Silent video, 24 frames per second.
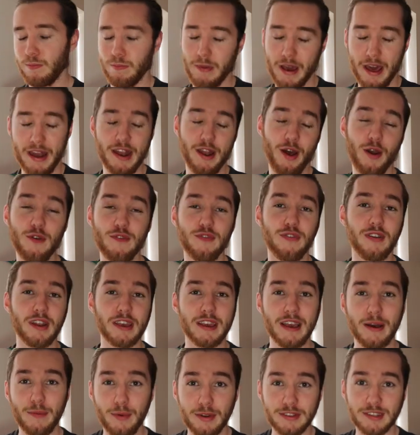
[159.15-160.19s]
and then
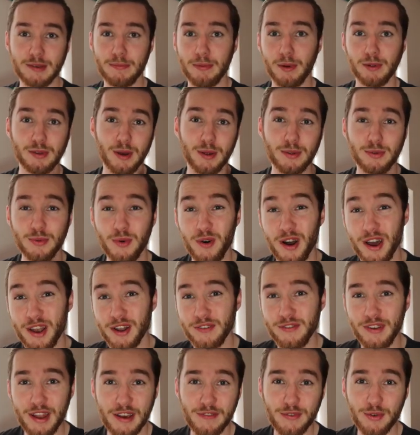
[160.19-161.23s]
hopefully once it builds up to a high
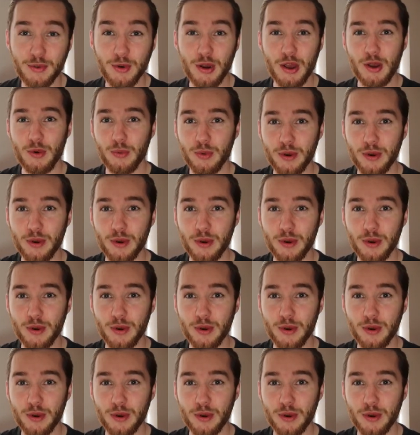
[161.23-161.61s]
enough level,